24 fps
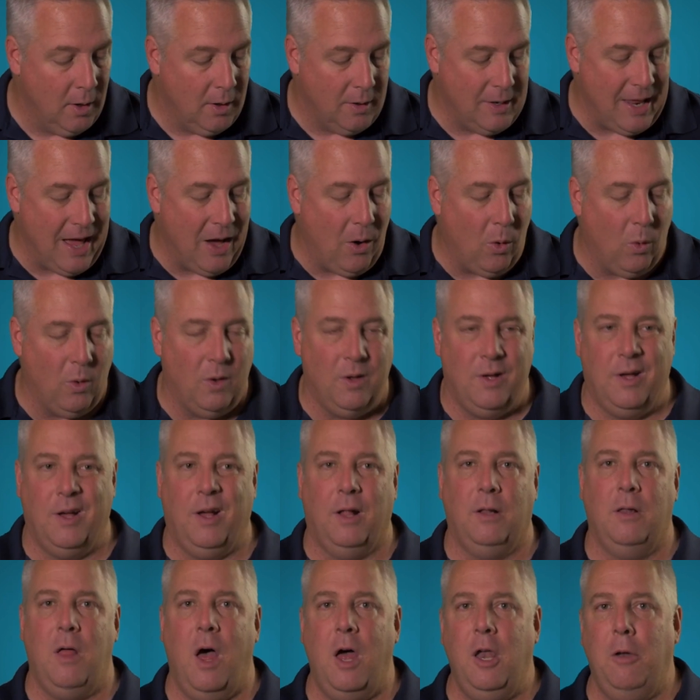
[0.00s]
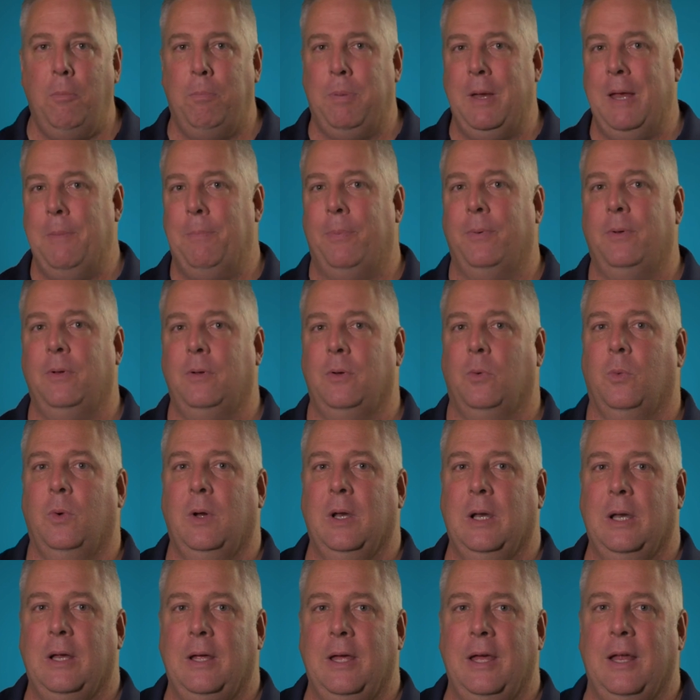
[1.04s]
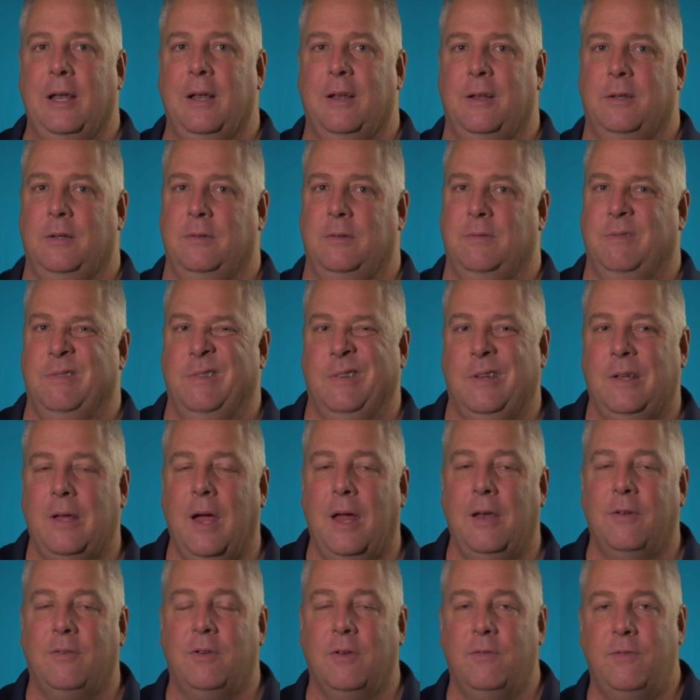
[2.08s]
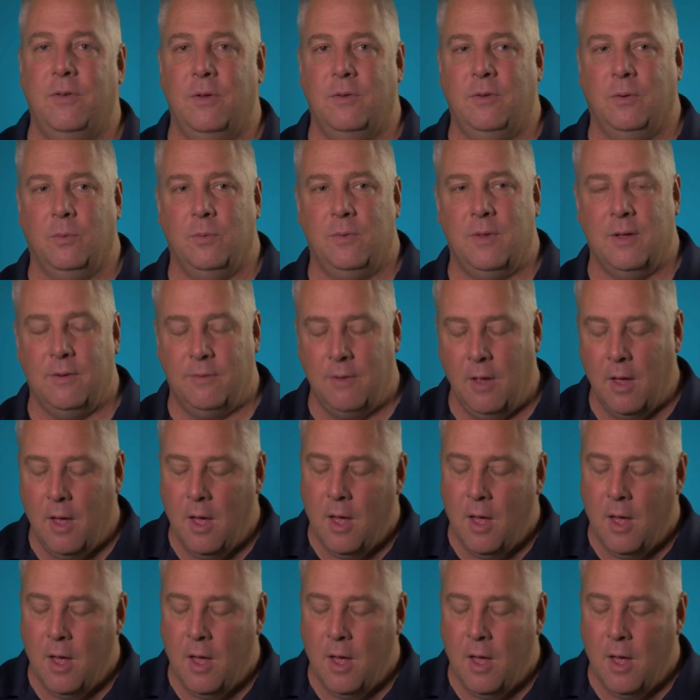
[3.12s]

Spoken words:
Now, a lot of people, we're going to get kind of confusing with this.